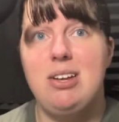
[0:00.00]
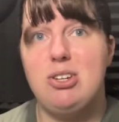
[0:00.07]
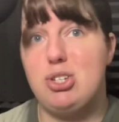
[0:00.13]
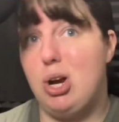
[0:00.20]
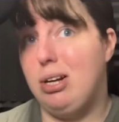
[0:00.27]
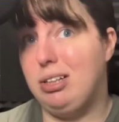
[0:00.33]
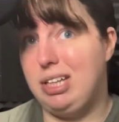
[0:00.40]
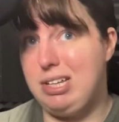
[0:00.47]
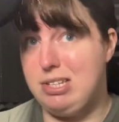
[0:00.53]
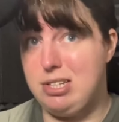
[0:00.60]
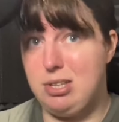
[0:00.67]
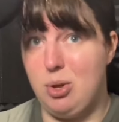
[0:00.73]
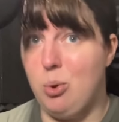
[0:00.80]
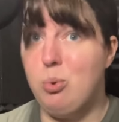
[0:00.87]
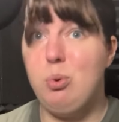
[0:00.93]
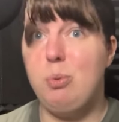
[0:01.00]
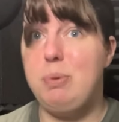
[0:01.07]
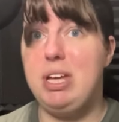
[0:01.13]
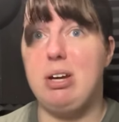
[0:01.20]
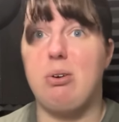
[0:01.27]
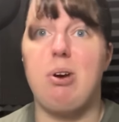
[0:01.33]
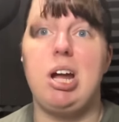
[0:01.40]
Charlie Sloane will
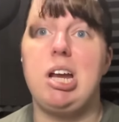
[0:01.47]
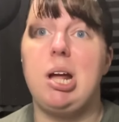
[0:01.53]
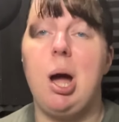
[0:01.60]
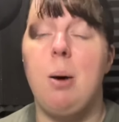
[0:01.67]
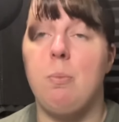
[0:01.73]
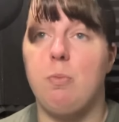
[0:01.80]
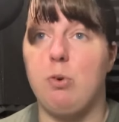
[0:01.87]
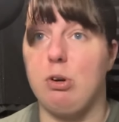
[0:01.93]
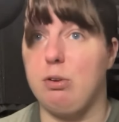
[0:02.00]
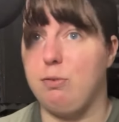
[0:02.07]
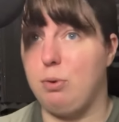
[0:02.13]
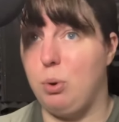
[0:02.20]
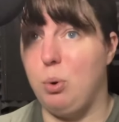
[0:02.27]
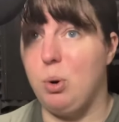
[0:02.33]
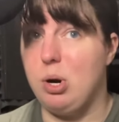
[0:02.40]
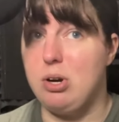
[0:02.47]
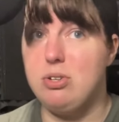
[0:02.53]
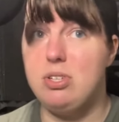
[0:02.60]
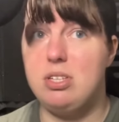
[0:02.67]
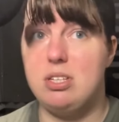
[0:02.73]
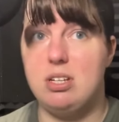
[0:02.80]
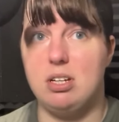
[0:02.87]
be a great comfort, of course,